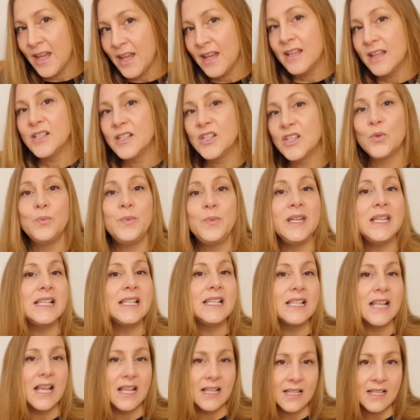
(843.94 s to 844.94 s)
So be
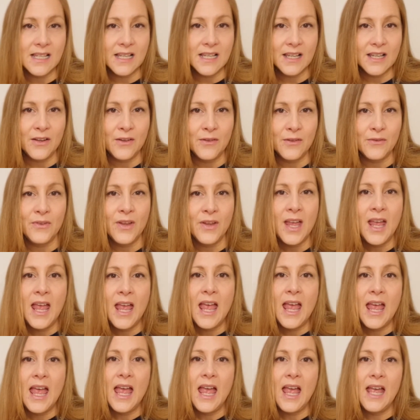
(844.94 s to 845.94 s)
sensitive.
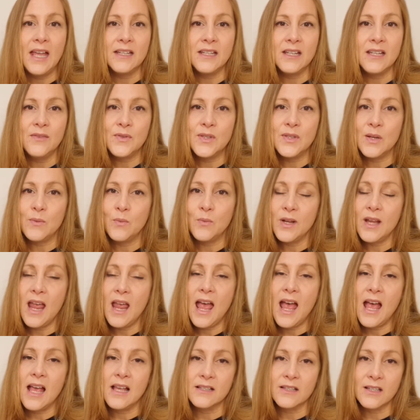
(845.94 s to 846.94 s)
And if someone
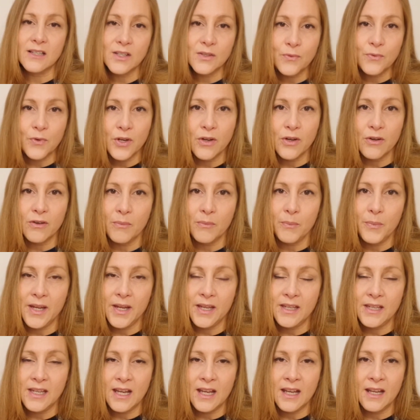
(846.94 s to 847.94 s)
asks for your
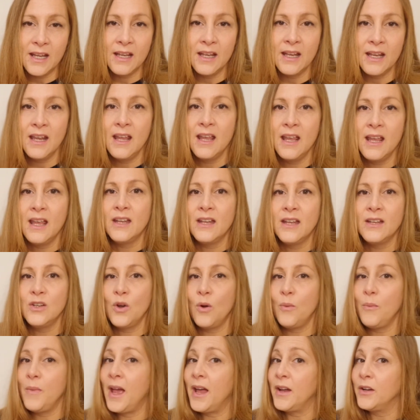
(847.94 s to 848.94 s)
opinion,
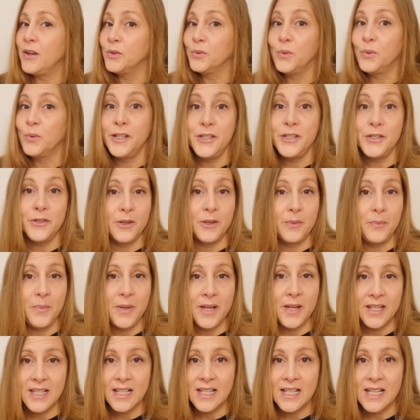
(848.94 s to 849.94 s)
no matter what your
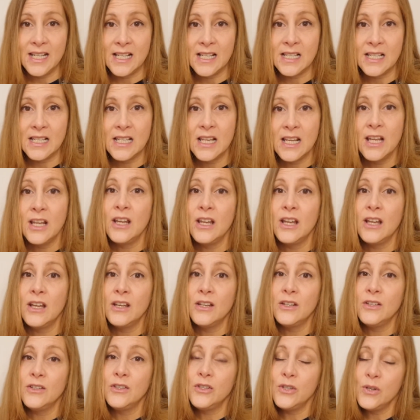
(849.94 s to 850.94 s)
opinion is,
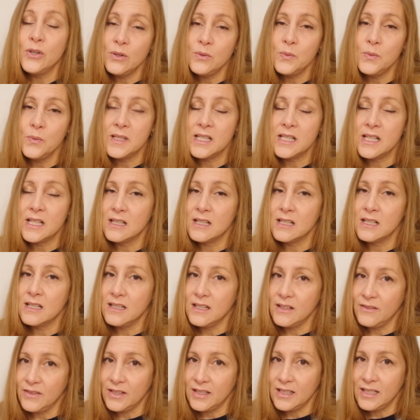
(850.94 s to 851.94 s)
do it with
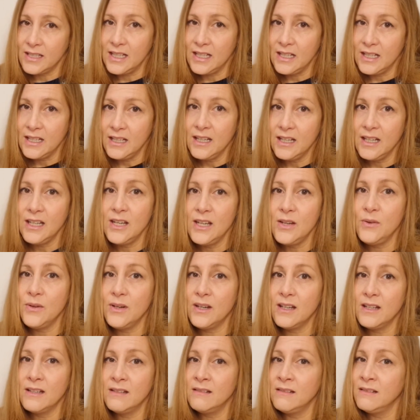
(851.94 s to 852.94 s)
sensitivity. You
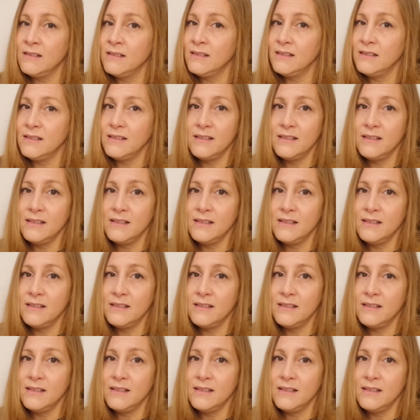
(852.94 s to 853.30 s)
can